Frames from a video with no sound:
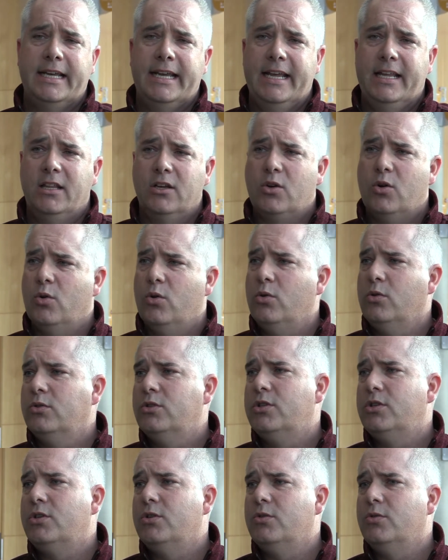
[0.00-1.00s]
in the cold
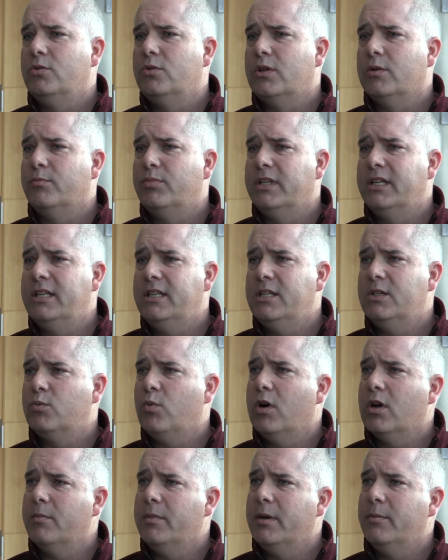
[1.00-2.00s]
to complete these
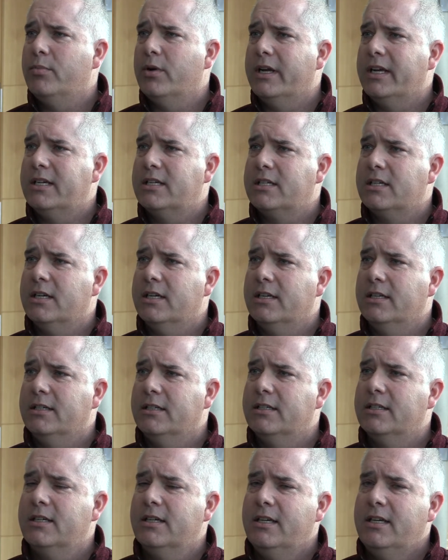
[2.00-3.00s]
water main breaks and